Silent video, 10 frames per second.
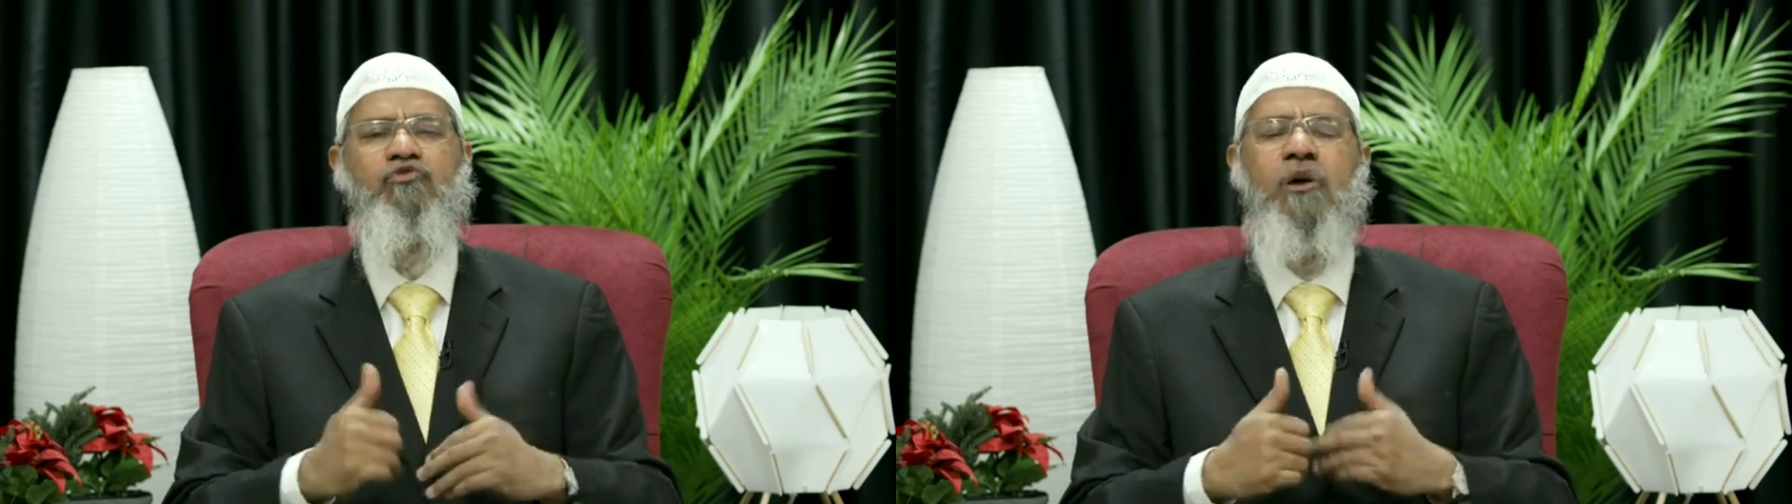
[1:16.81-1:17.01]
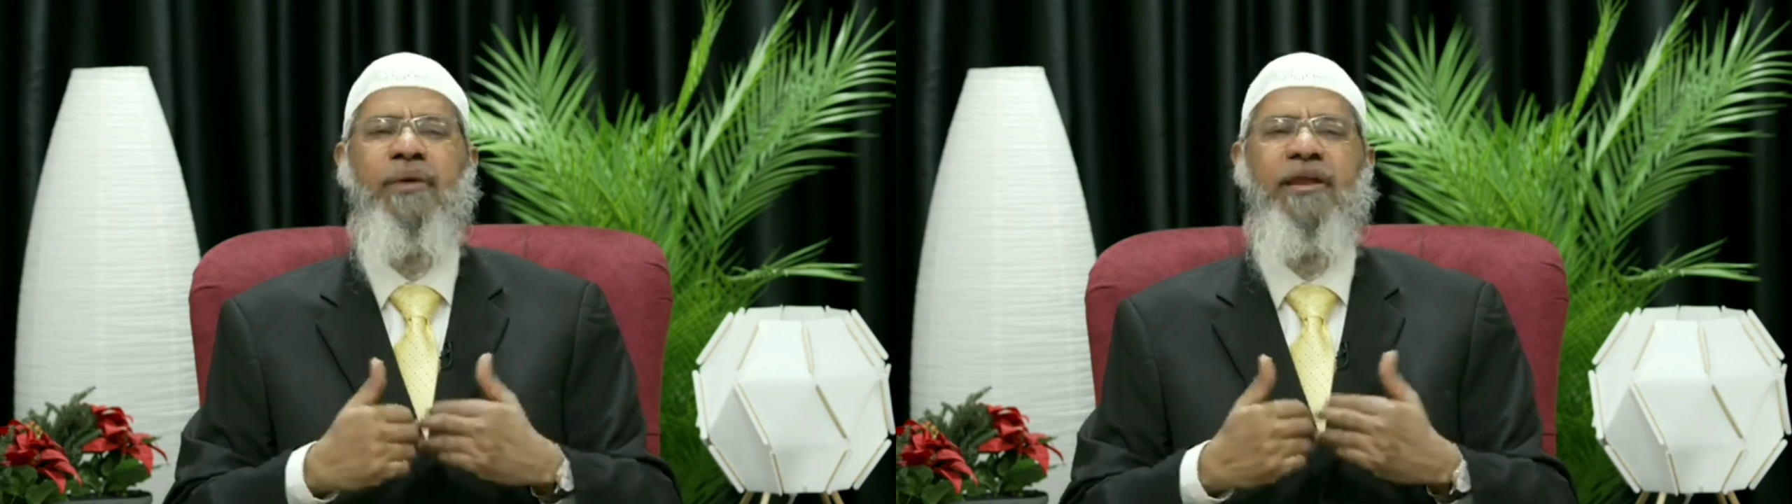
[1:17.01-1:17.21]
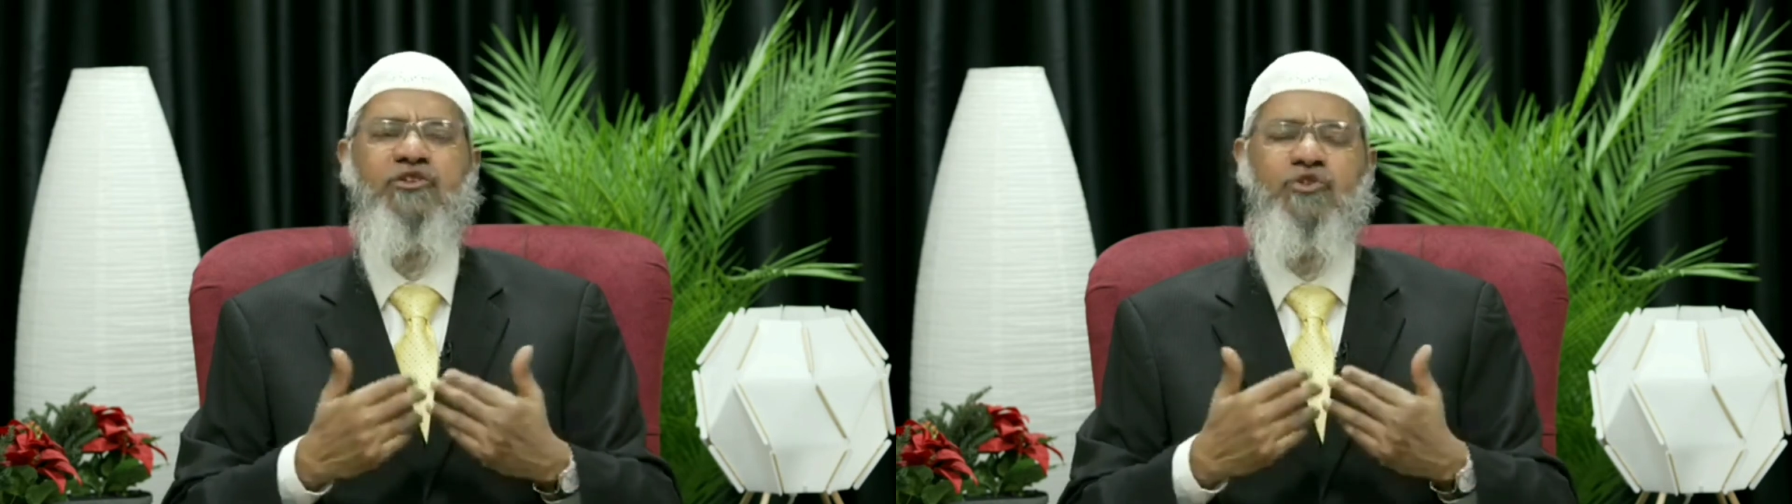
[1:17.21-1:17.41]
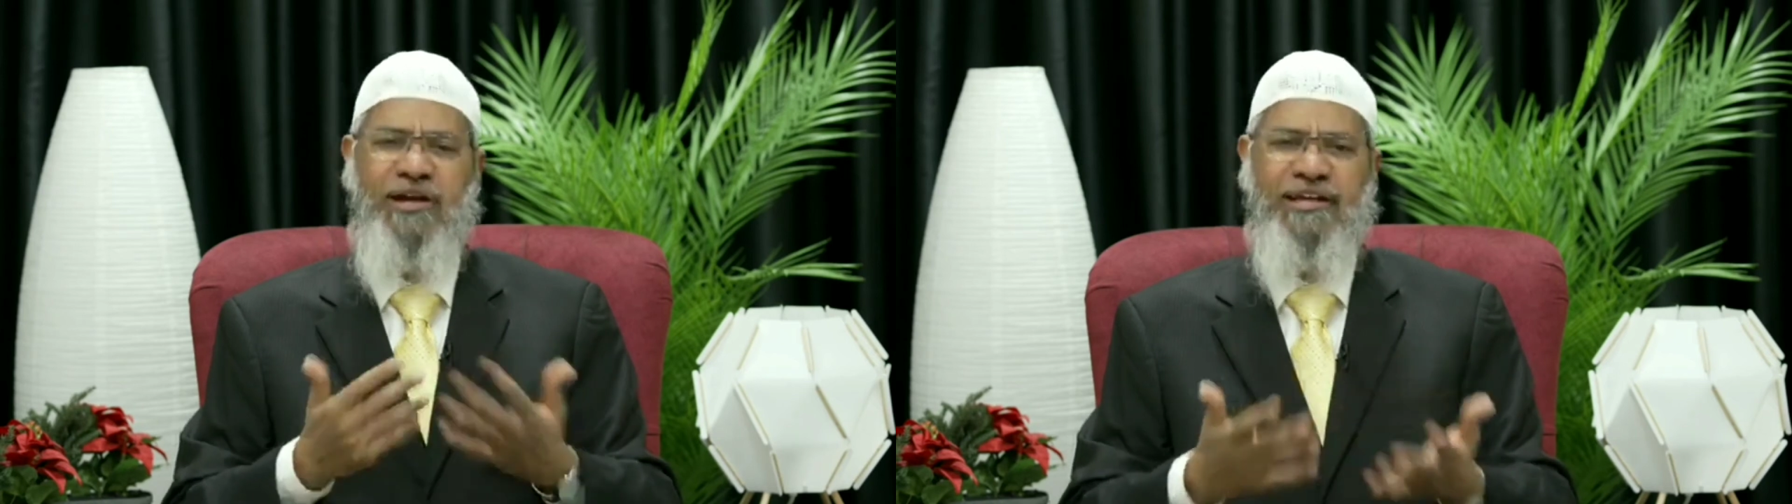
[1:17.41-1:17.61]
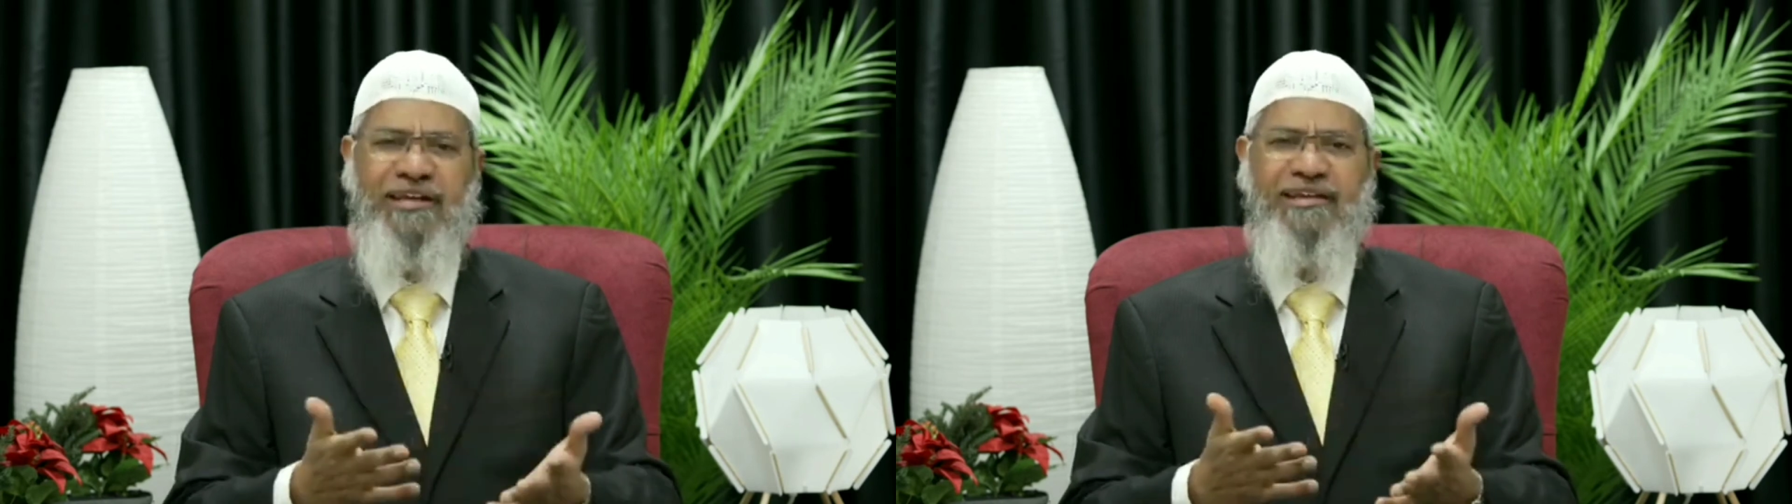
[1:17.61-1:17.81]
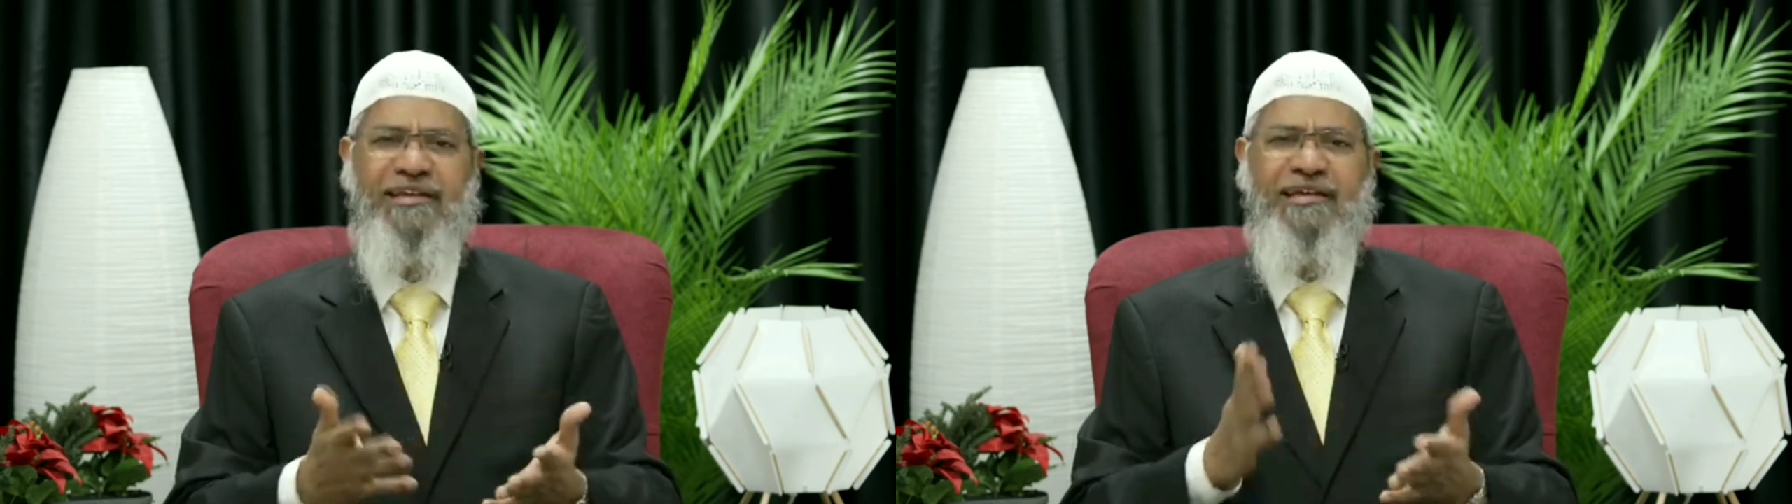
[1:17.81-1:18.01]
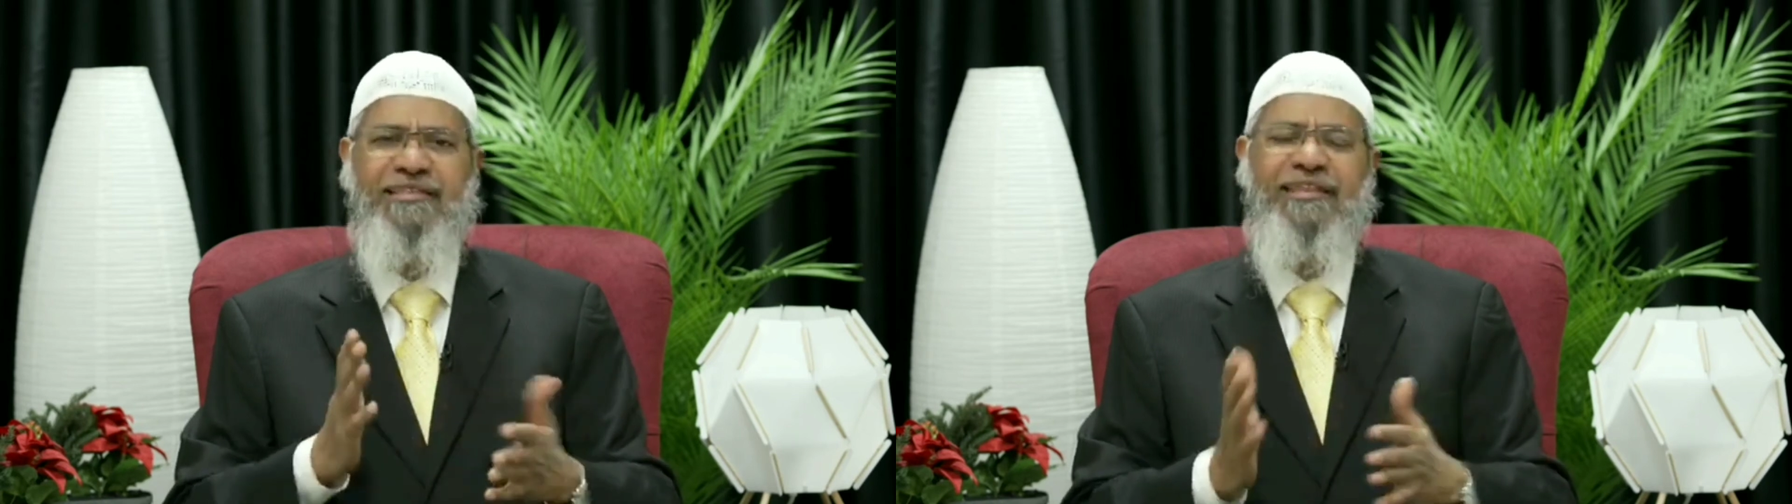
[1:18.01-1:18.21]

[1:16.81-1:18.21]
who are menstruating,